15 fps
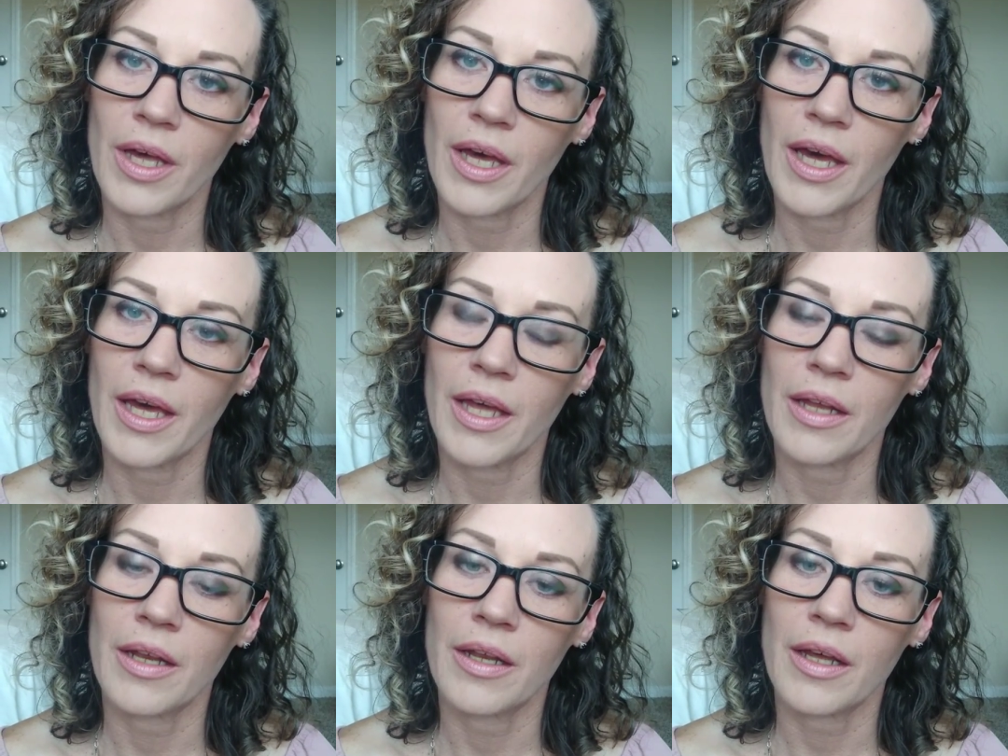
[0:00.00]

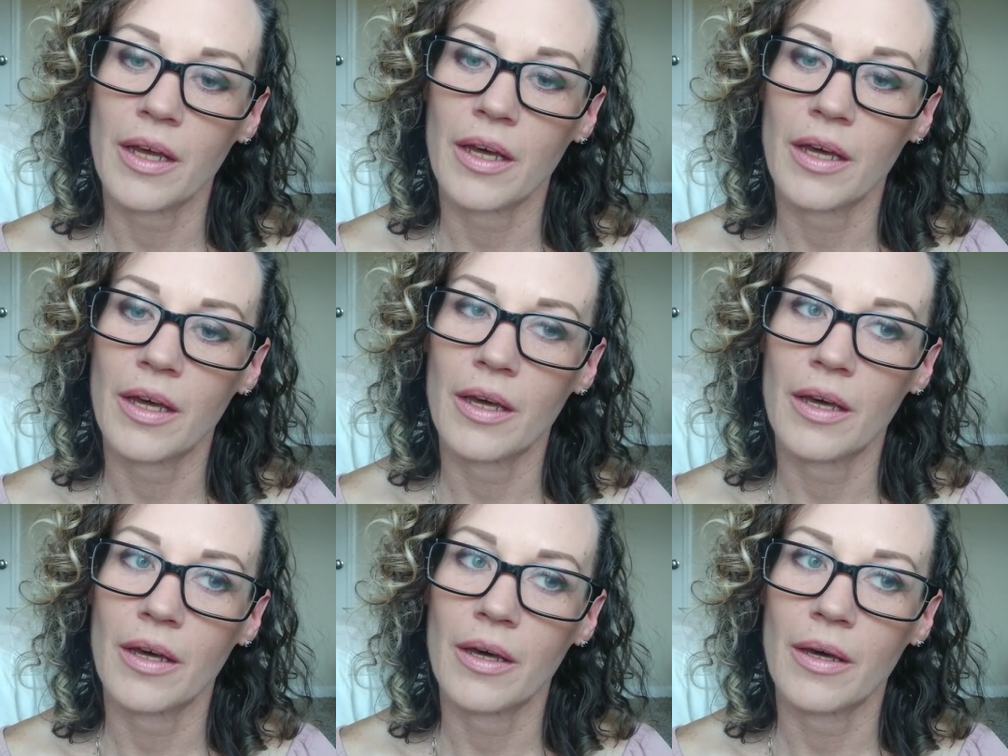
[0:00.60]
And
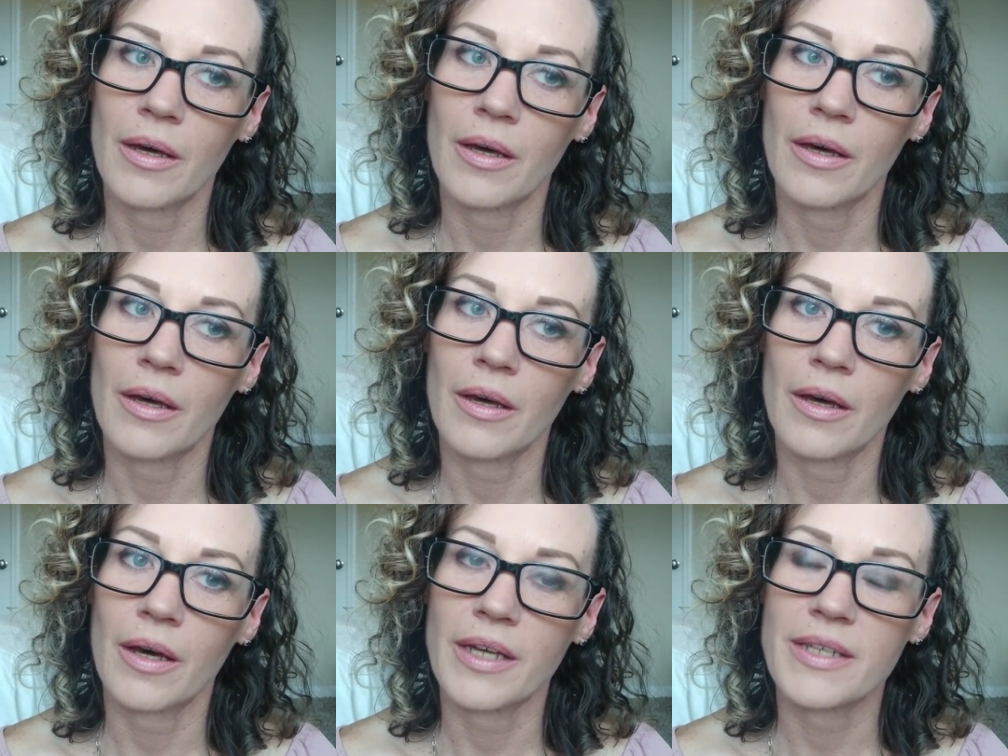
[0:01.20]

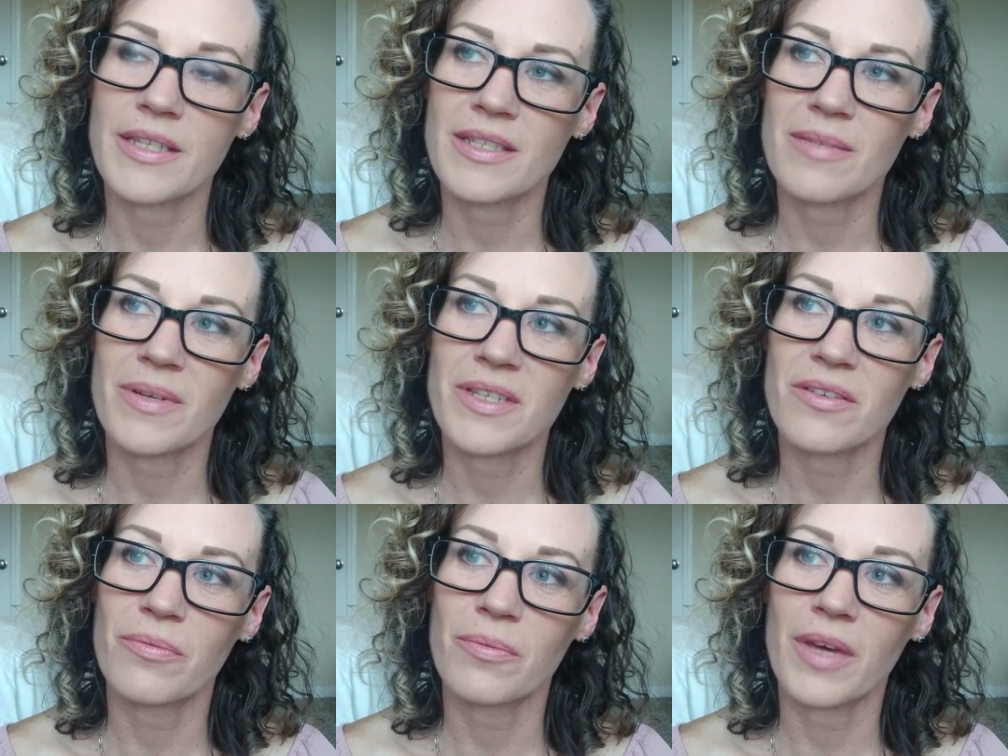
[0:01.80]
I said to
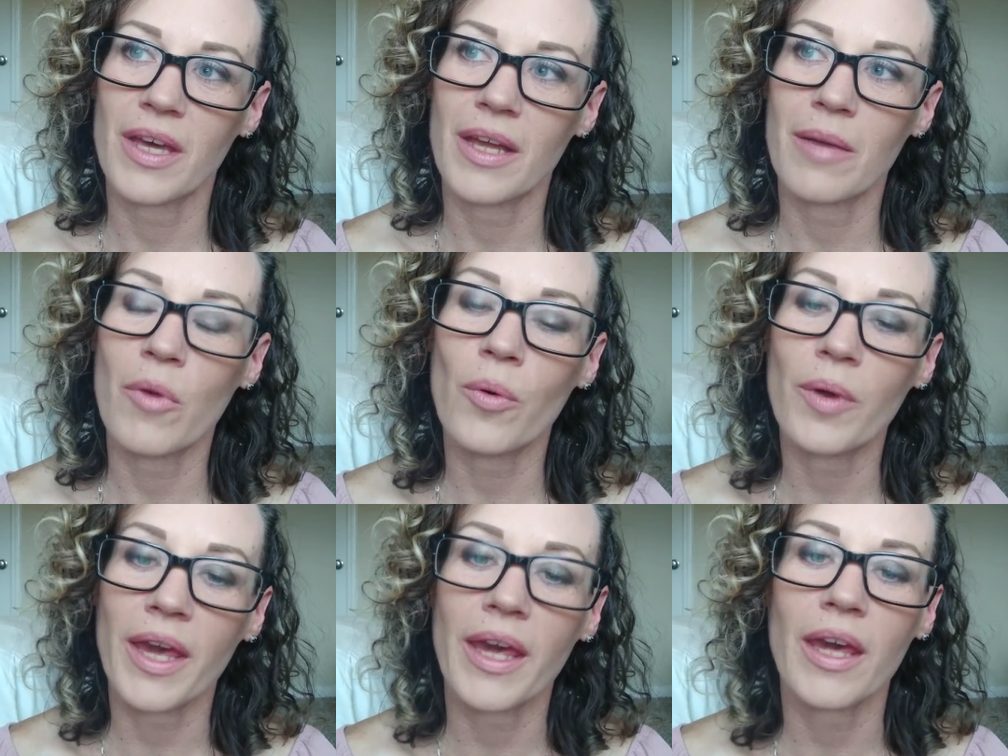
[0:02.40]
myself, and I'm
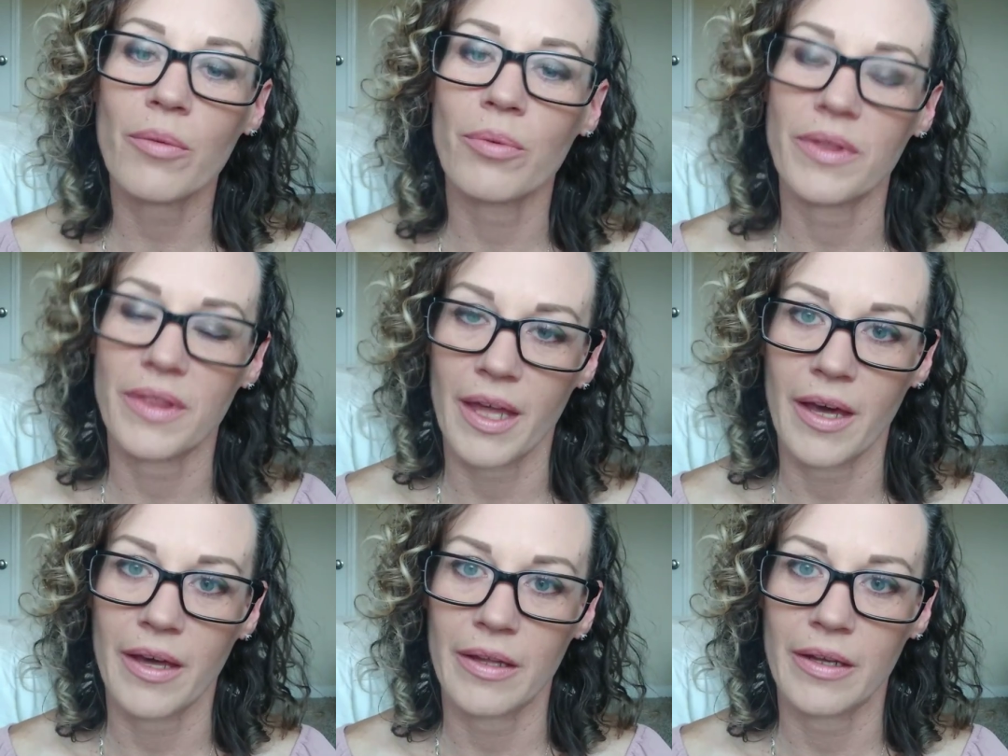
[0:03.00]
okay with
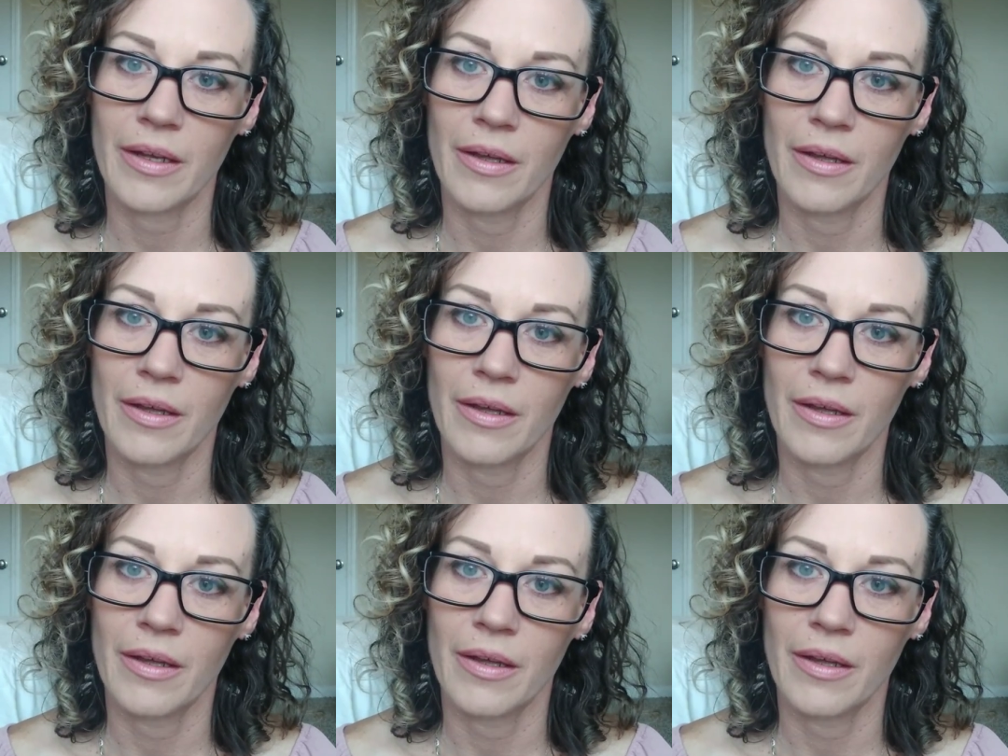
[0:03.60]
that.